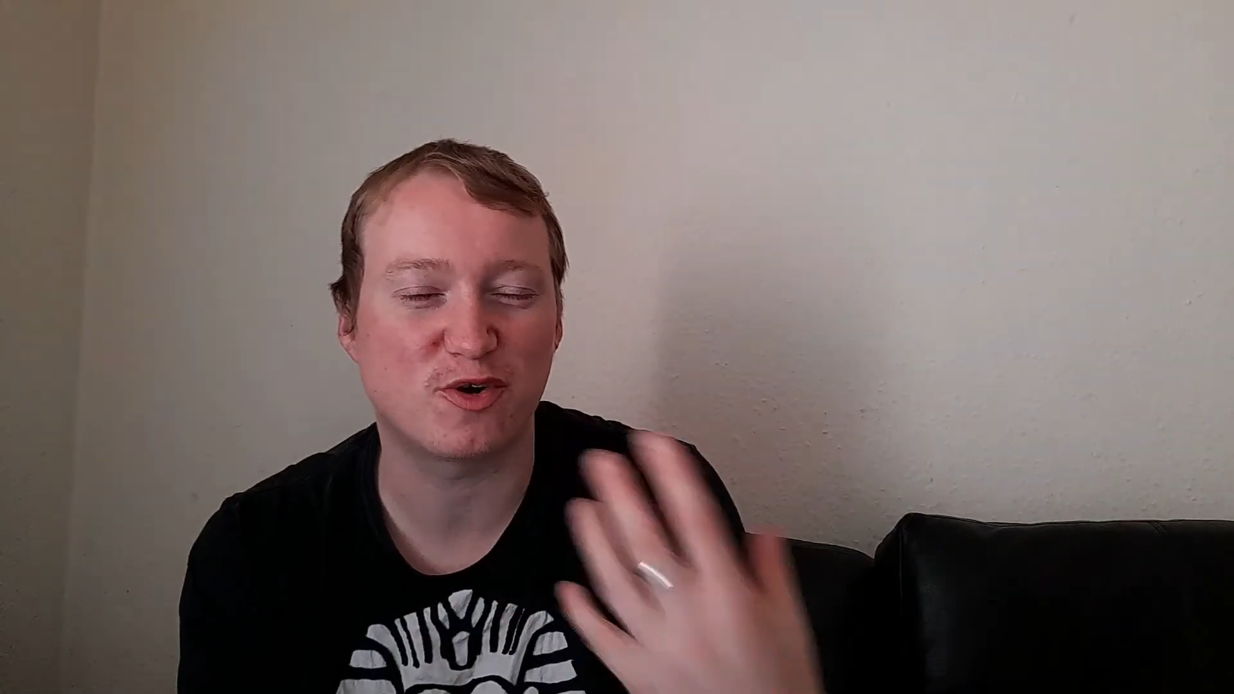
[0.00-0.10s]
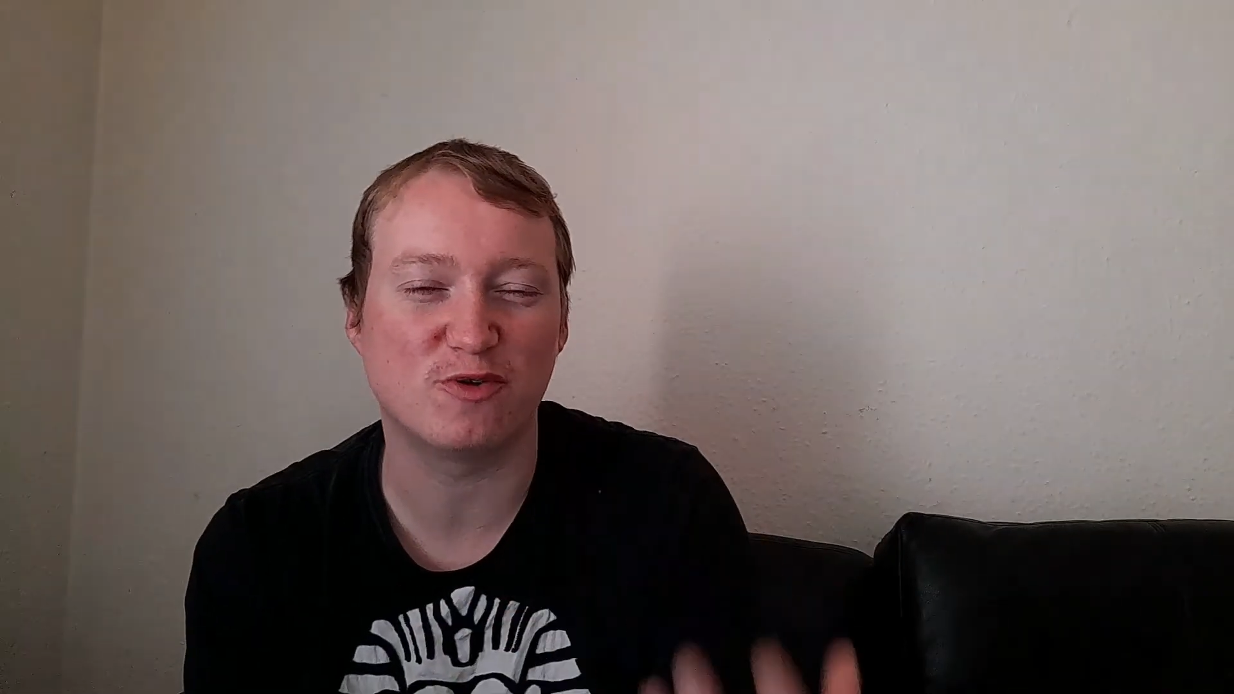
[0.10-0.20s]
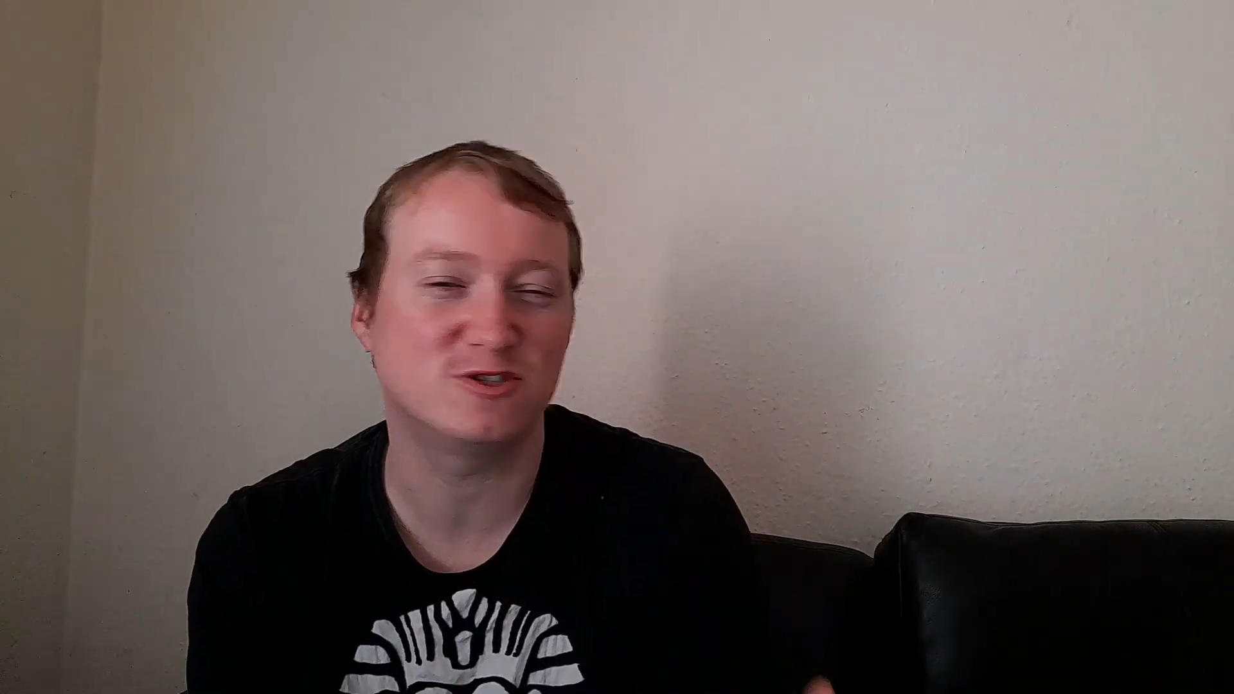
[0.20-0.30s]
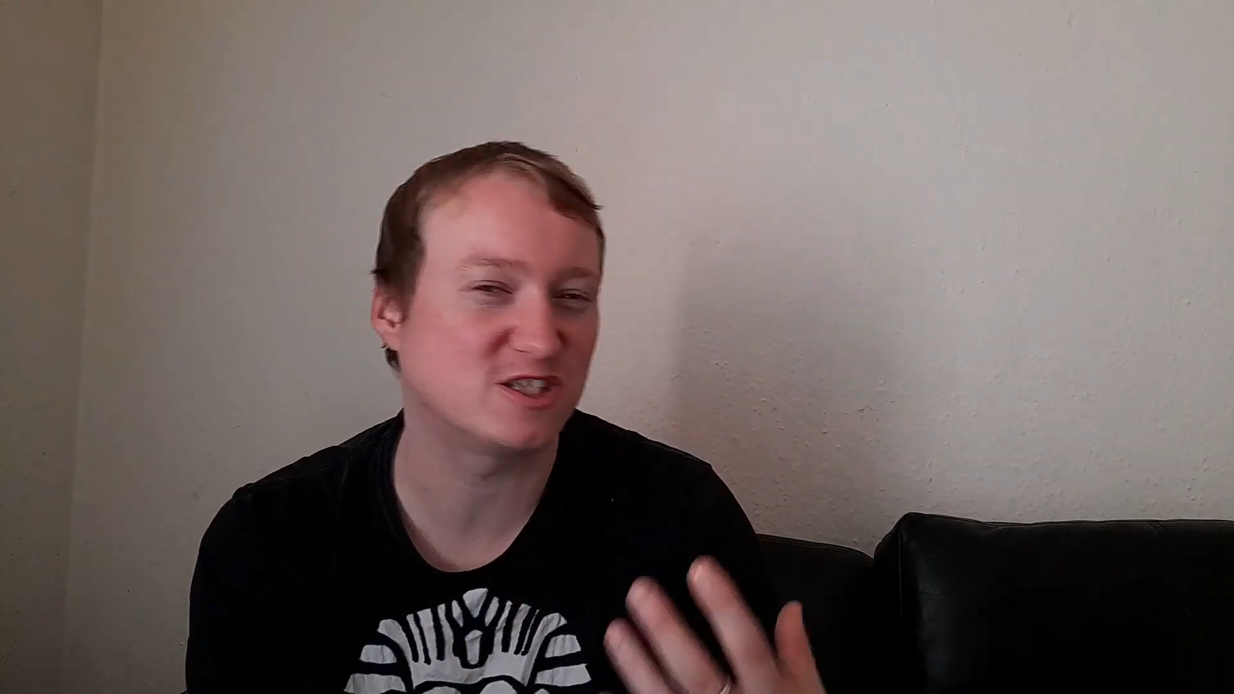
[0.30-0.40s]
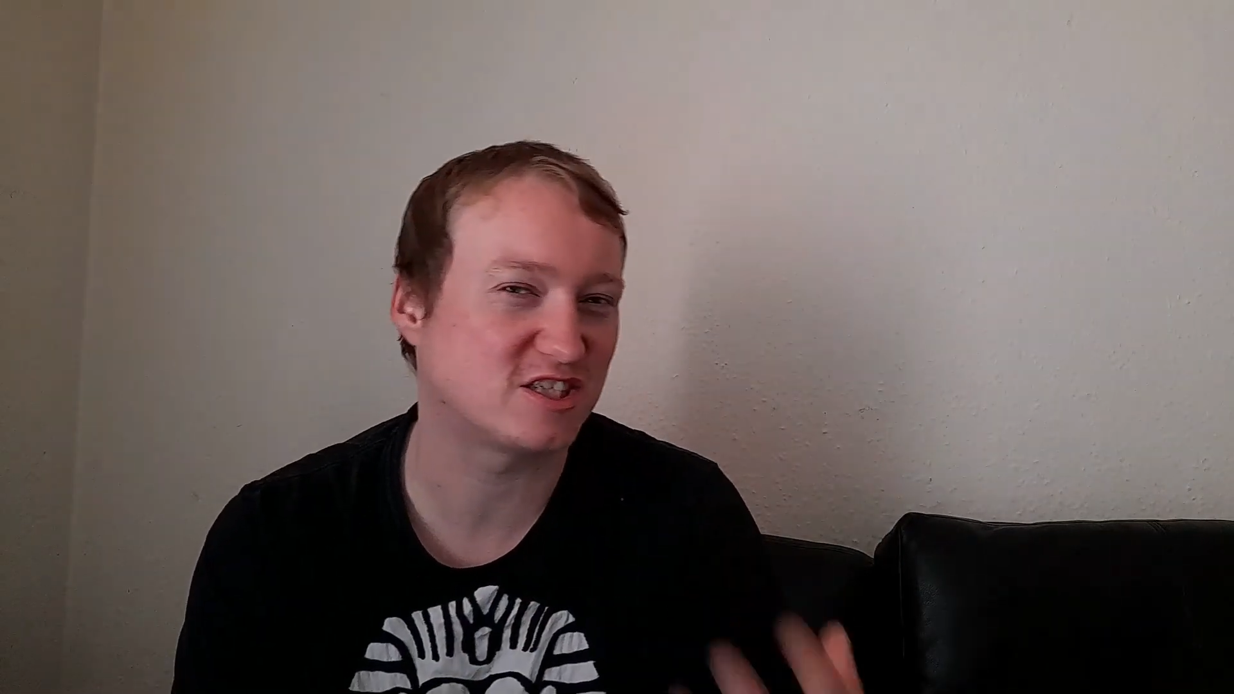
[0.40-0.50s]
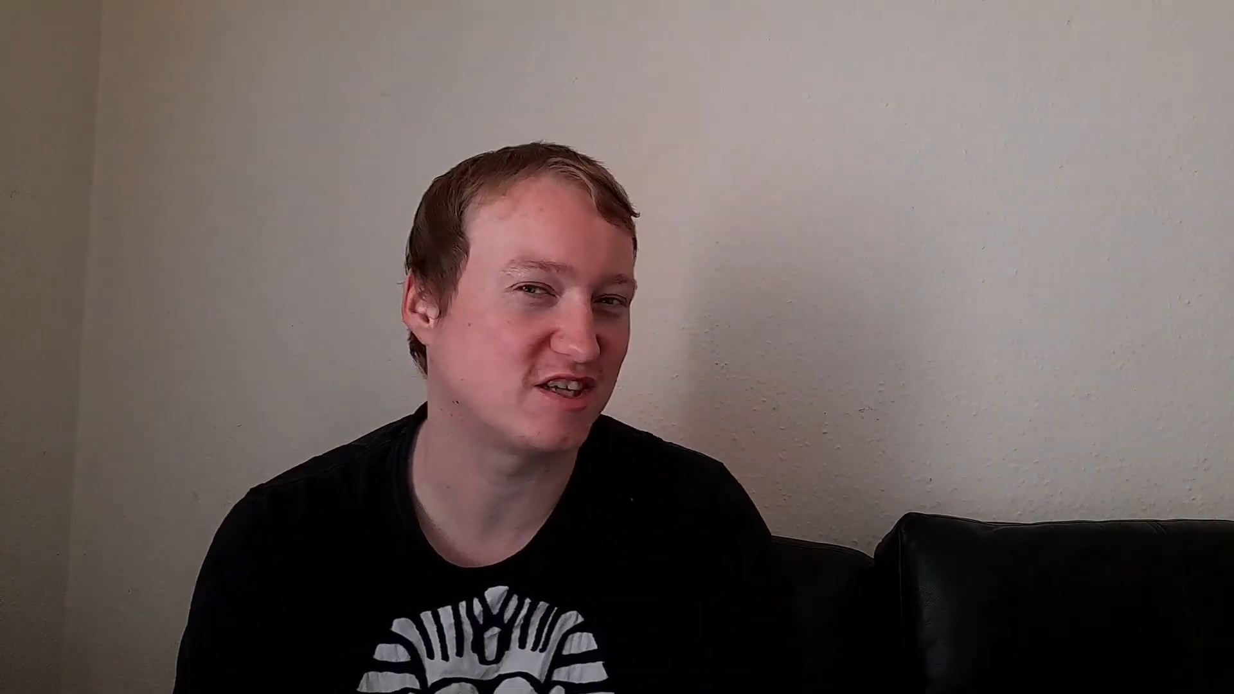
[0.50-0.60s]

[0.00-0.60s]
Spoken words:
ghost